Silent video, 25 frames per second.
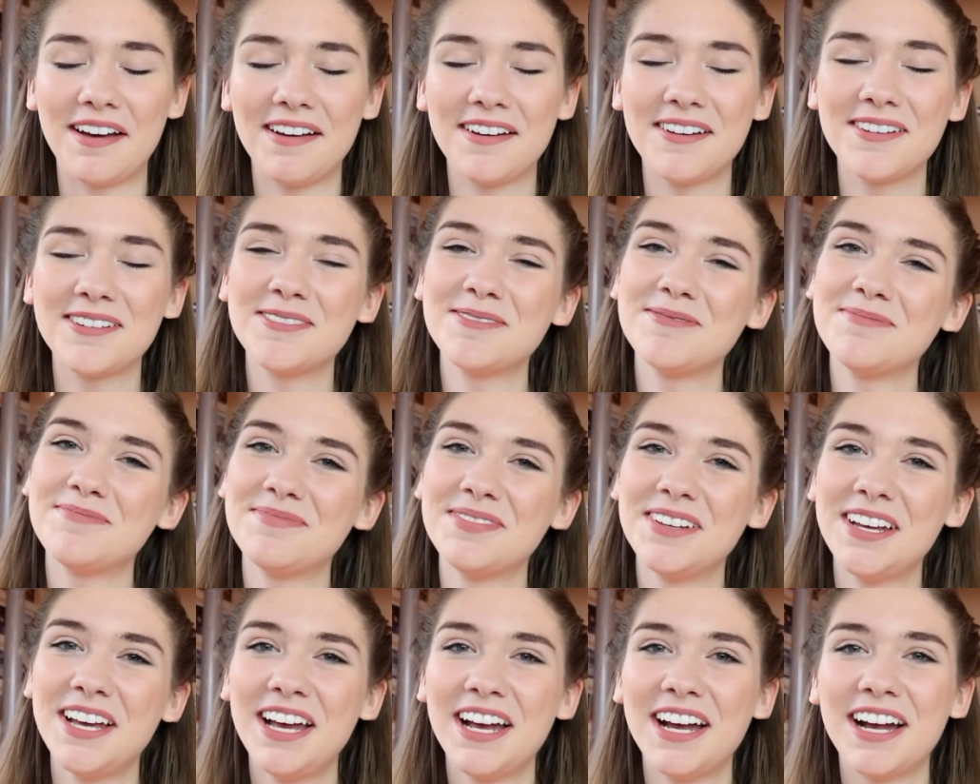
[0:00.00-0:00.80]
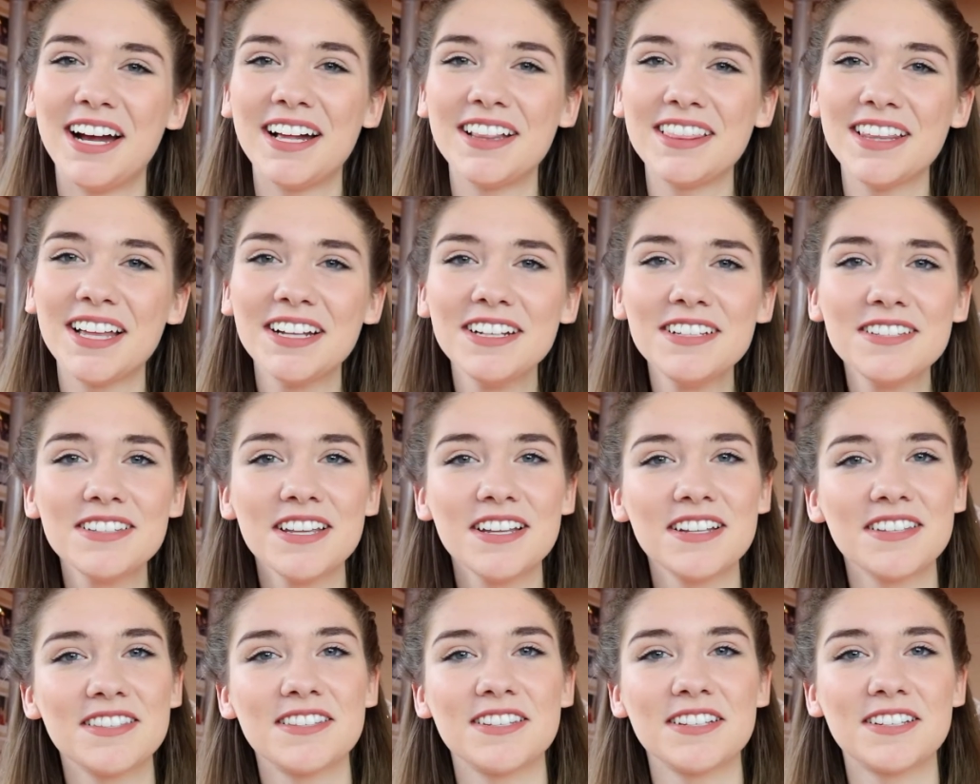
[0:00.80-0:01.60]
and that is
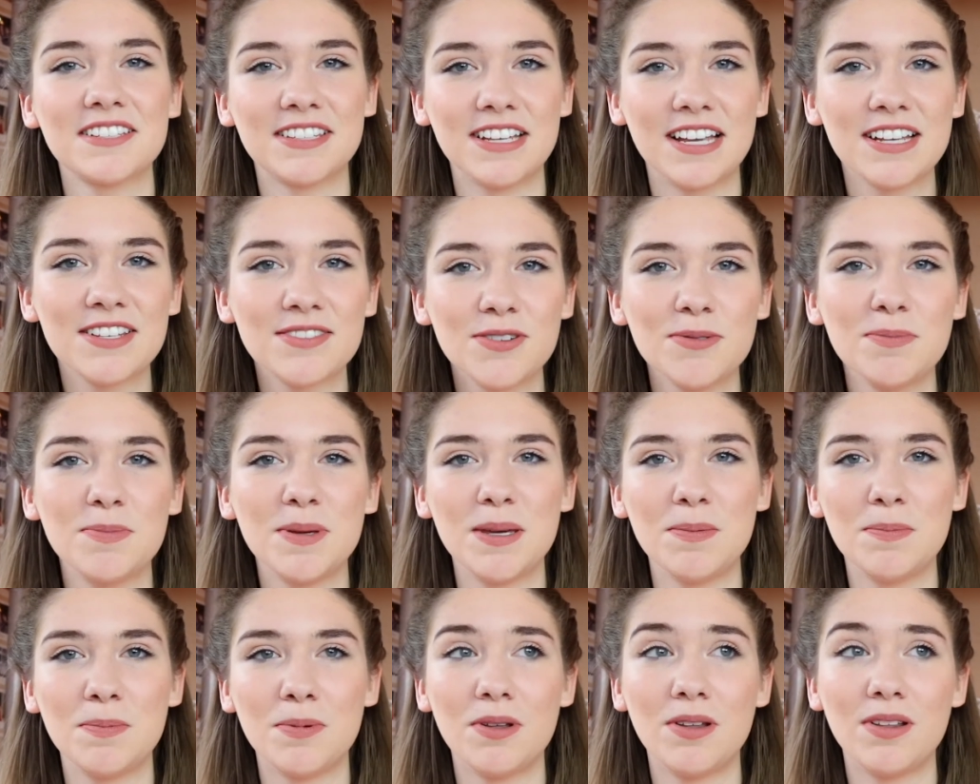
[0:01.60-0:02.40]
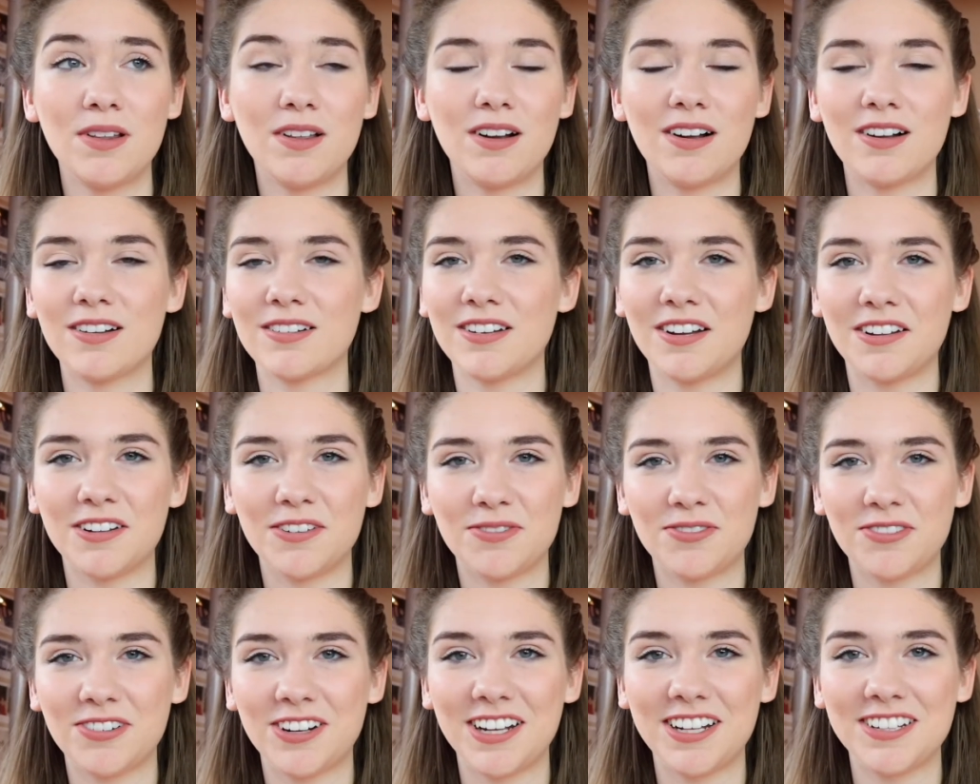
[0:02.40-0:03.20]
that successful people are not
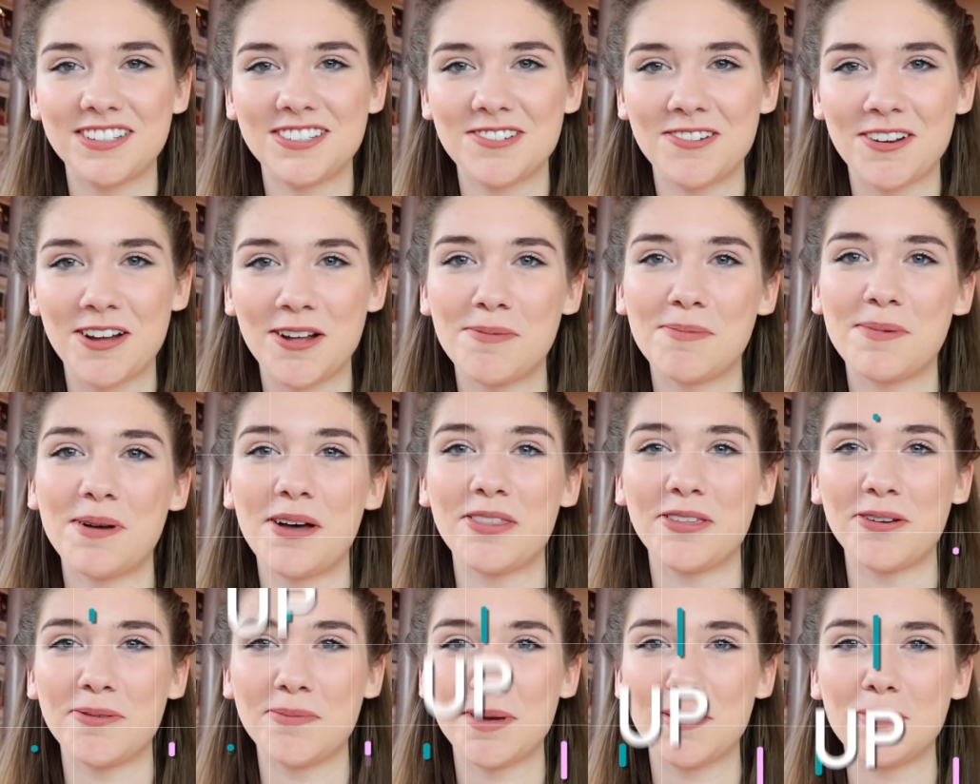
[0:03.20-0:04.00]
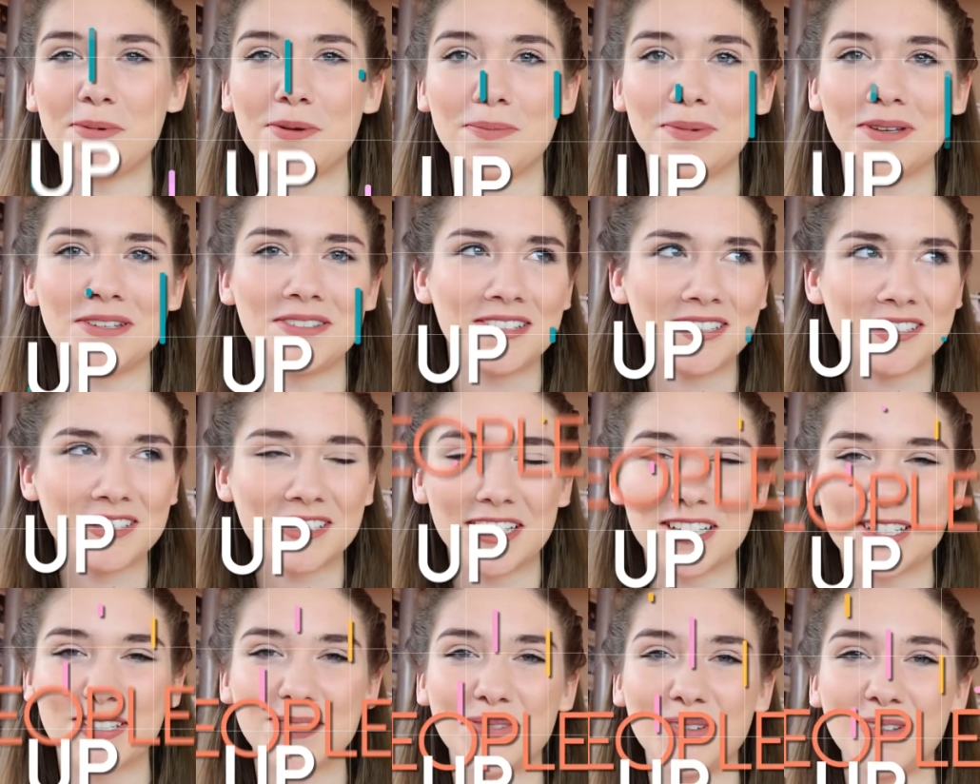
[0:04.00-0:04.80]
afraid to help other people be
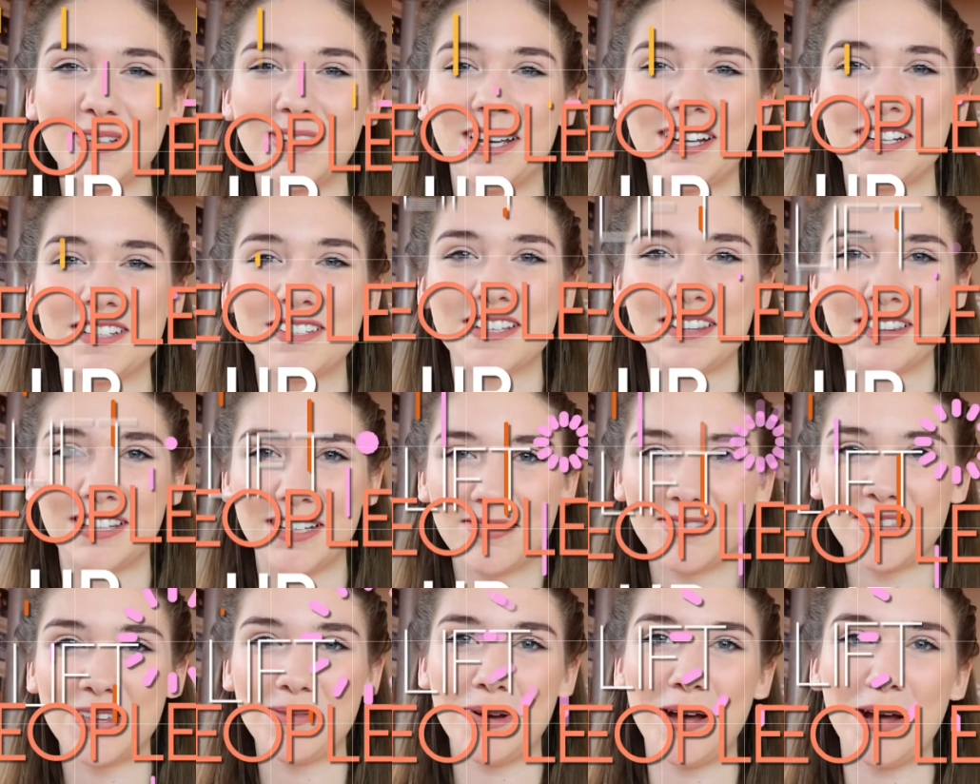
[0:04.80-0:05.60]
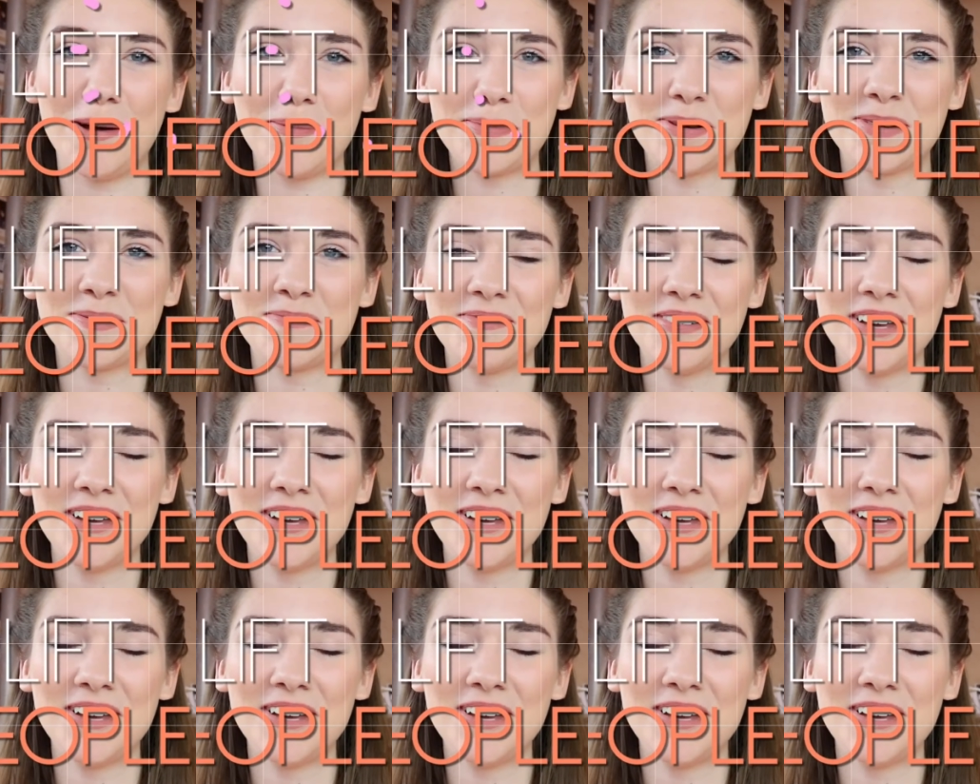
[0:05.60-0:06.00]
successful and to lift them up.